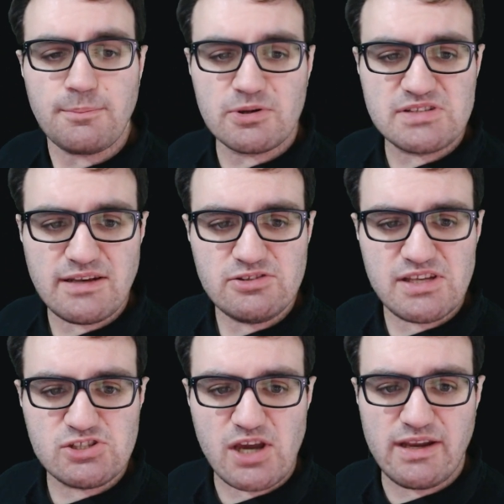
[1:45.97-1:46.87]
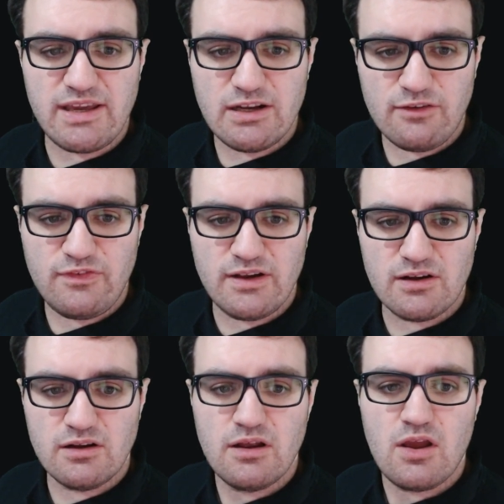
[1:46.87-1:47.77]
percent who say China
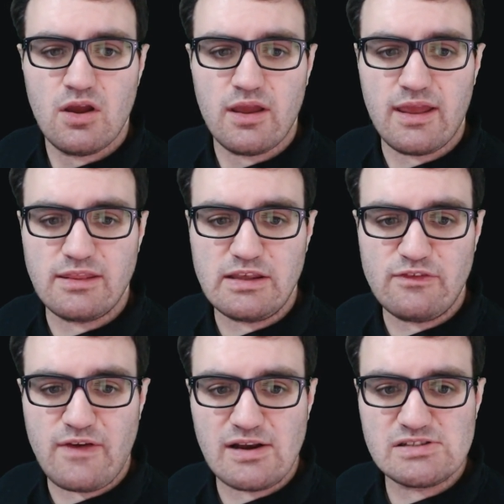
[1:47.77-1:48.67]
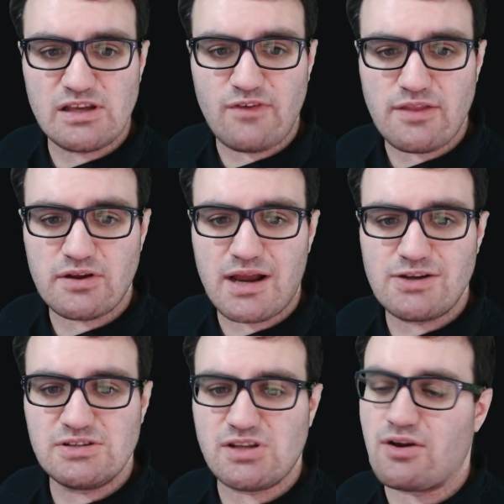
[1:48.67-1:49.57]
interfere in the affairs of other countries.